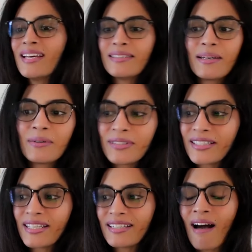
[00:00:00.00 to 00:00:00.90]
they're going to
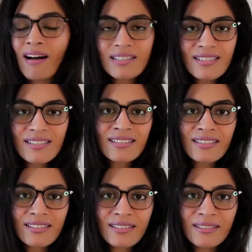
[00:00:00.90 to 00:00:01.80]
create
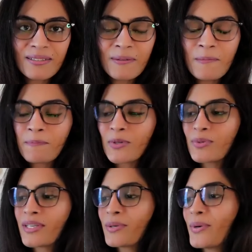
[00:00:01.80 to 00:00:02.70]
art
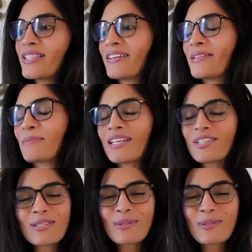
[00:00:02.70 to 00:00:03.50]
using you as their inspiration.